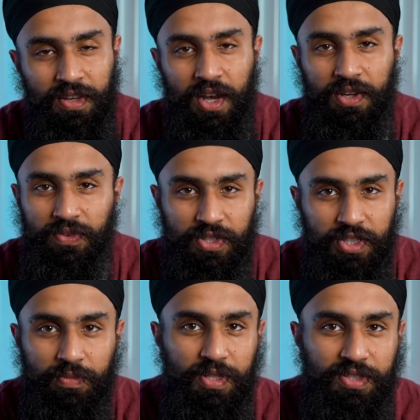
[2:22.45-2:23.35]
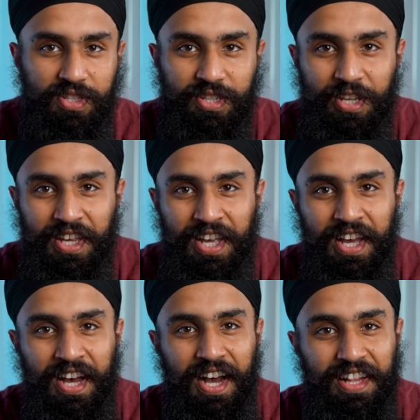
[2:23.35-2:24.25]
I know, risky business.
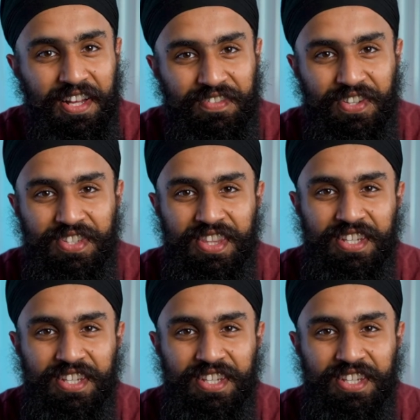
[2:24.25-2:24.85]
I love using